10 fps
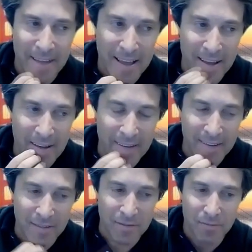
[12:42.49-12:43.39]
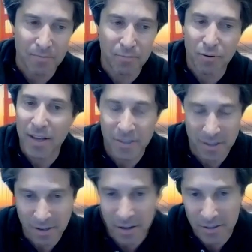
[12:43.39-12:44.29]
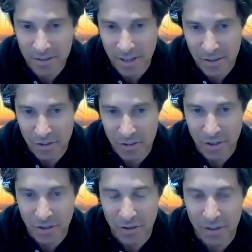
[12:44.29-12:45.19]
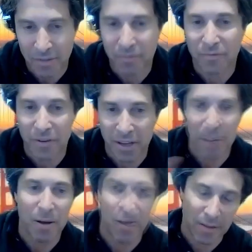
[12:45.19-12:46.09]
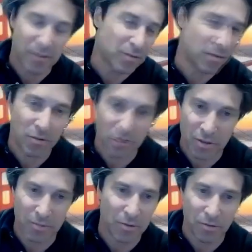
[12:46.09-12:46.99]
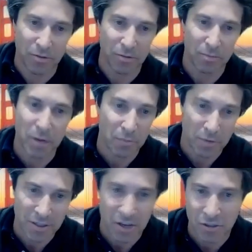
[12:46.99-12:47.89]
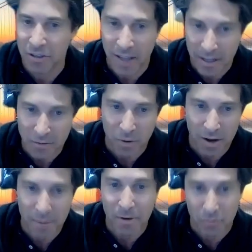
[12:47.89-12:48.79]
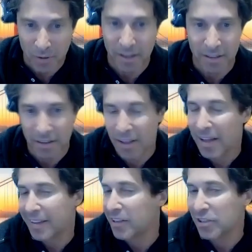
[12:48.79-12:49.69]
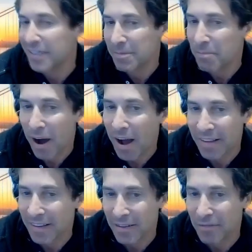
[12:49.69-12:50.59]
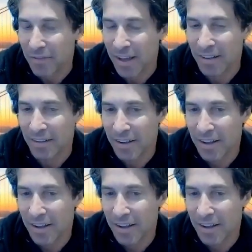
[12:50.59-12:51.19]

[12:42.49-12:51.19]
and pricing and cuts next year, and forget about that there's going to be a big recession, that's why, but really they just didn't buy that the Fed